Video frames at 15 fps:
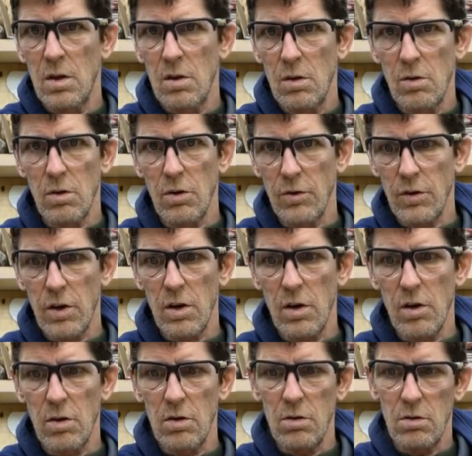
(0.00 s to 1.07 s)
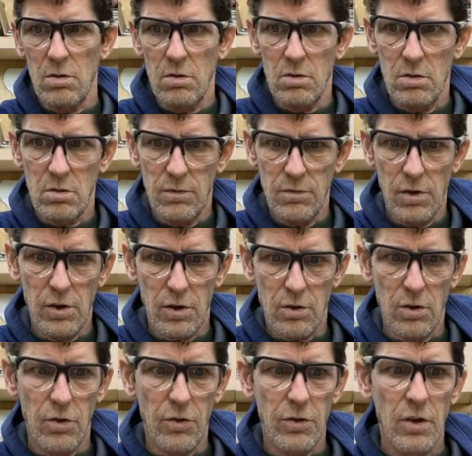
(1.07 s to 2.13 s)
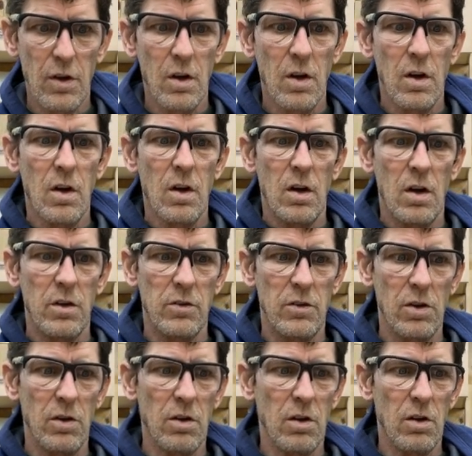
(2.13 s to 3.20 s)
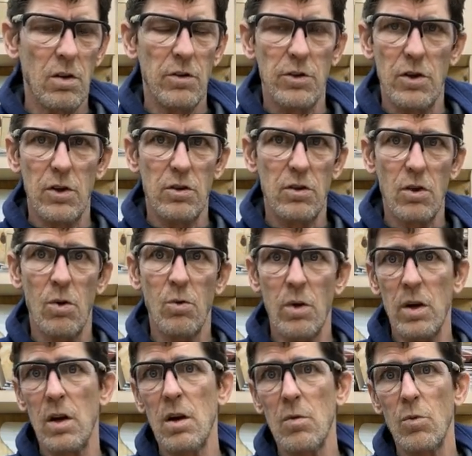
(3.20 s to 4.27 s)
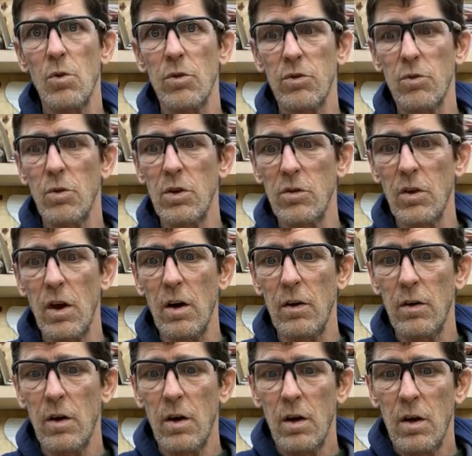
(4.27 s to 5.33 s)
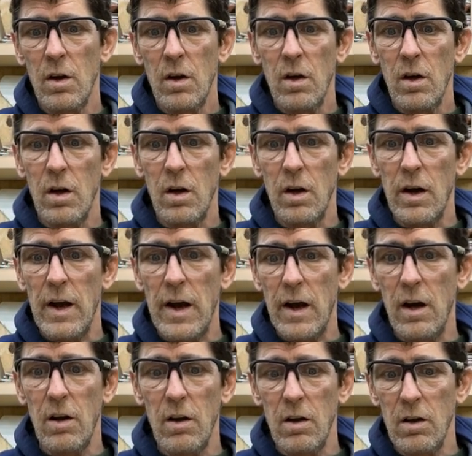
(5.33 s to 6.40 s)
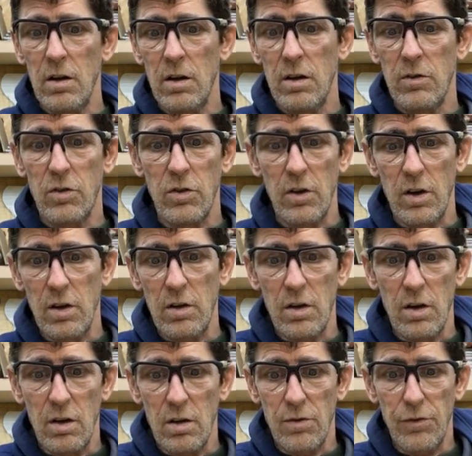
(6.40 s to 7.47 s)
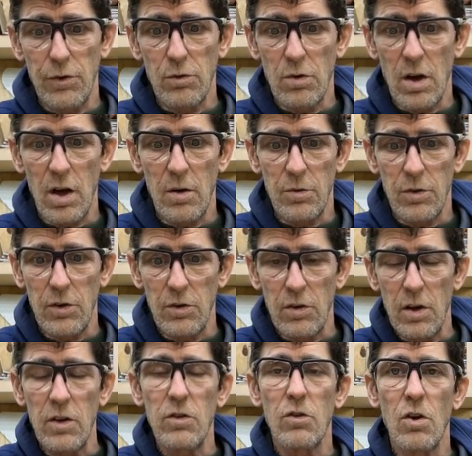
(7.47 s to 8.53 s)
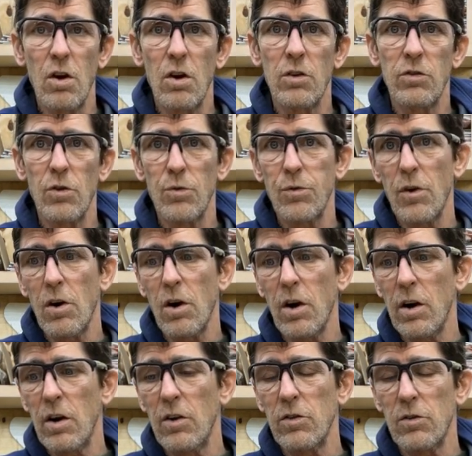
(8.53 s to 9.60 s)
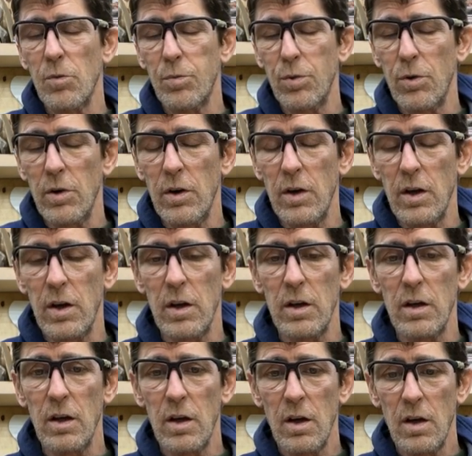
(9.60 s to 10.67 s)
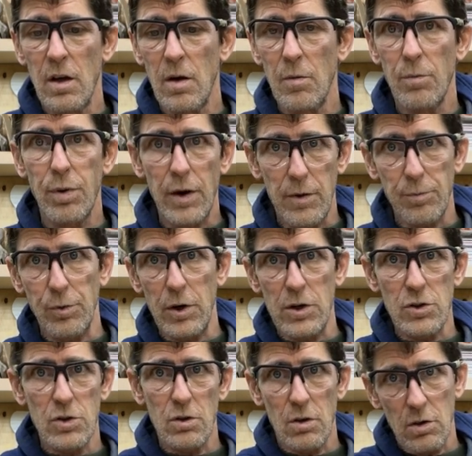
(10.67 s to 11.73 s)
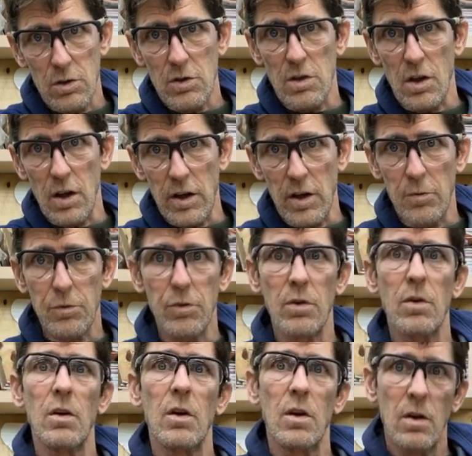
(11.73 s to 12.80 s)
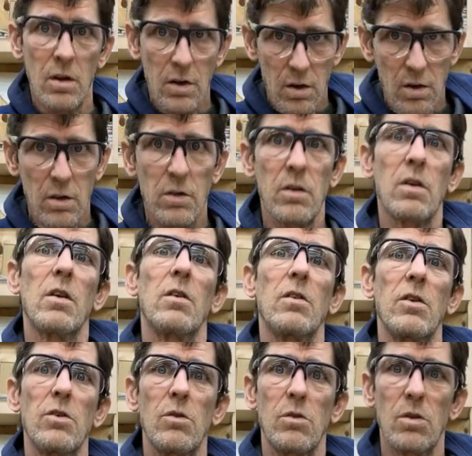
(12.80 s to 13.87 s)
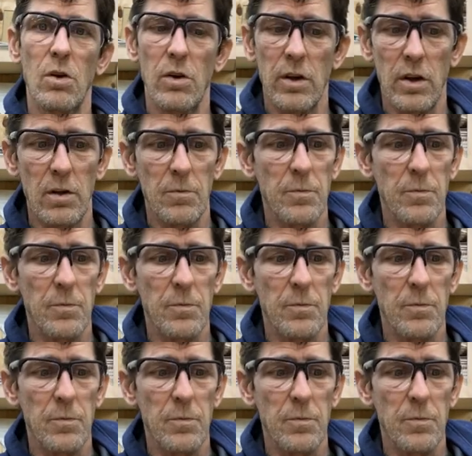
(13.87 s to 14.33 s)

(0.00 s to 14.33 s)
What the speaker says: horizontal, verticals, until you don't get any more squeeze out. Hal has said that a few times he's gone so far as to put a pipe wrench on his clamps to continue turning it.